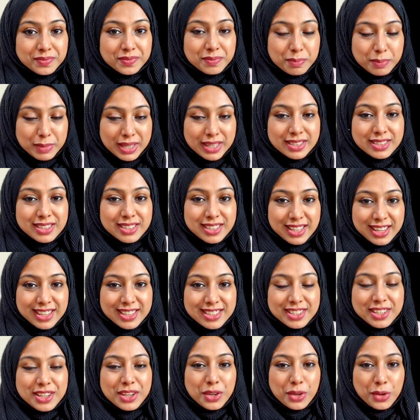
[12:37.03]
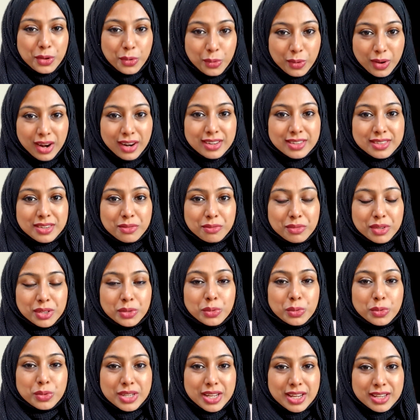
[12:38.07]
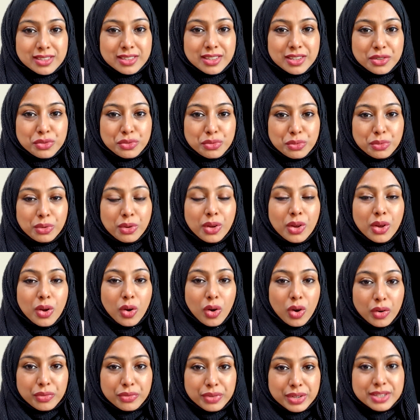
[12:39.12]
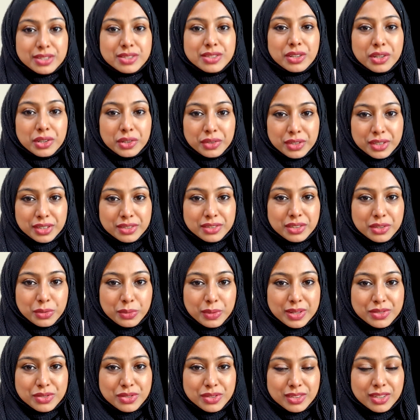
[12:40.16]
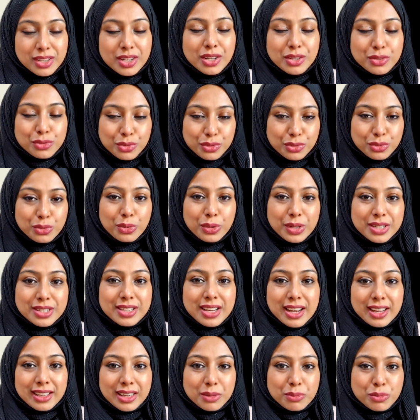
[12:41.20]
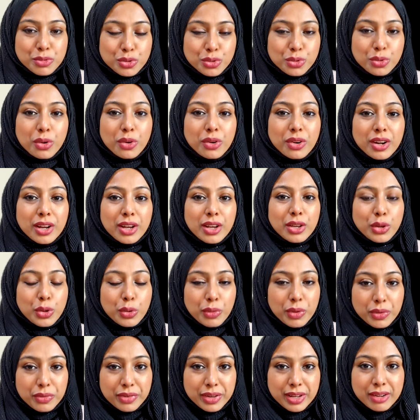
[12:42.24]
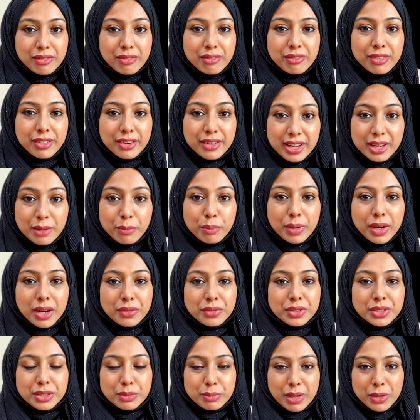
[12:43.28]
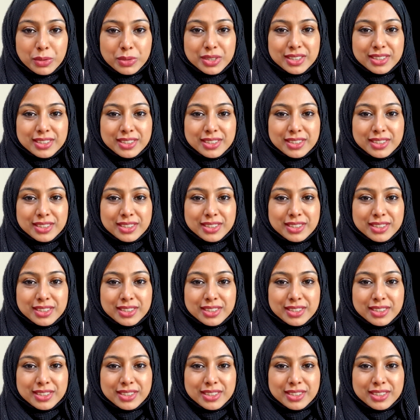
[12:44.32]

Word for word: but yes, you are someone who takes control of his or her situation. So do it, and I'm sure you will feel very empowered about it.